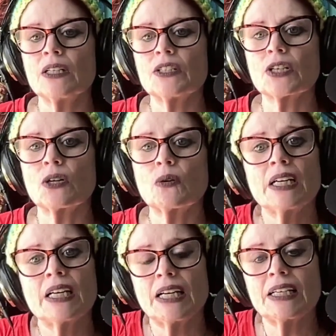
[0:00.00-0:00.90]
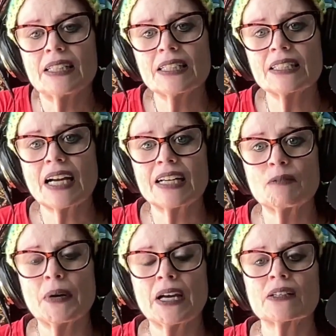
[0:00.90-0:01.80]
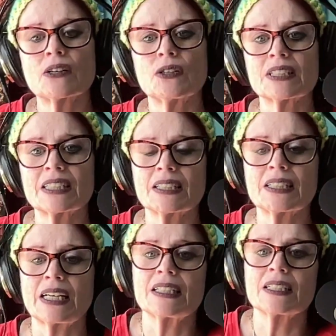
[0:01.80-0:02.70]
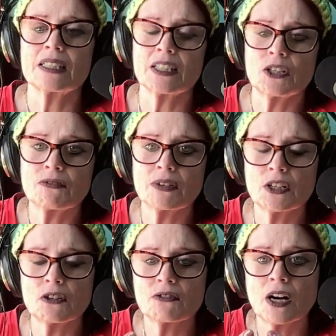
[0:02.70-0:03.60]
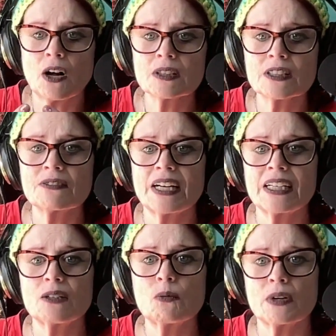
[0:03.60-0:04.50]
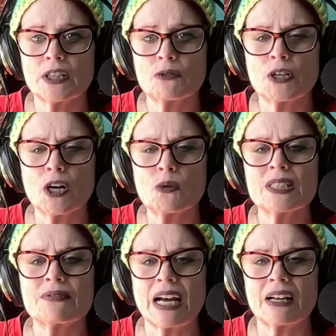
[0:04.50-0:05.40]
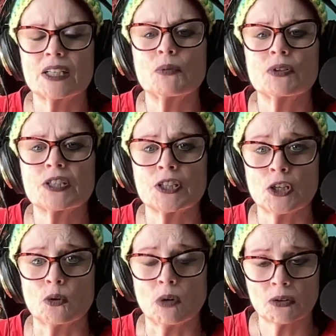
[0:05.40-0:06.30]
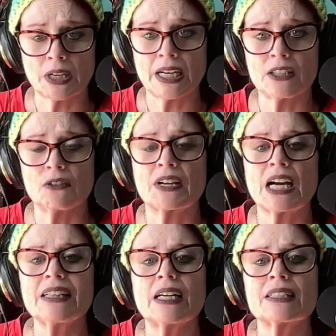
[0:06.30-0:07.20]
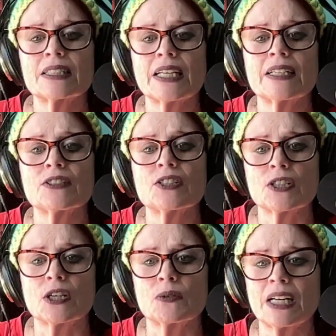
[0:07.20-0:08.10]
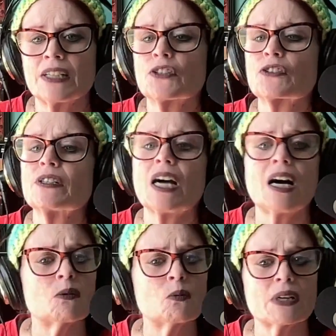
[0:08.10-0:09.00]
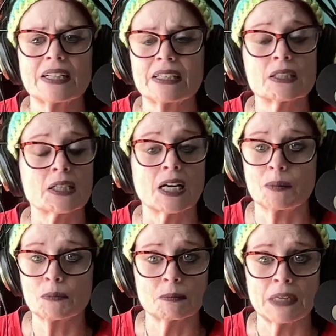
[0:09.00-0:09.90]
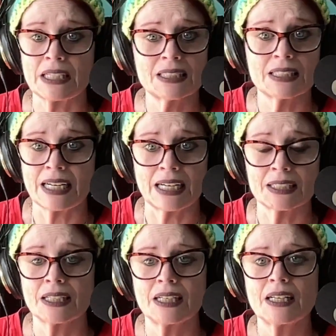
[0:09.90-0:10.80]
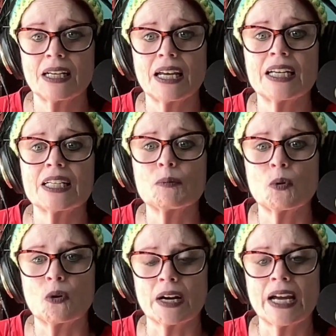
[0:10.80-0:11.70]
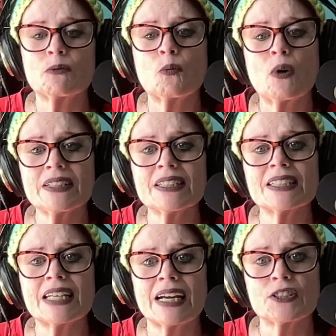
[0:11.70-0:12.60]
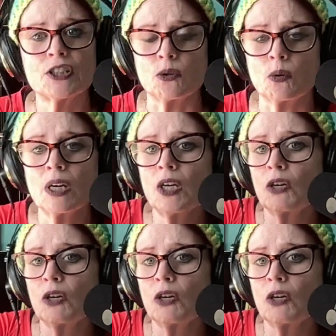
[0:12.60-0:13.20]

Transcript: So in this Nine of Pentacles, it says you've cultivated what you know is valuable to you, okay? You've got that set in stone, and you're not willing to compromise that anymore. And what does that do?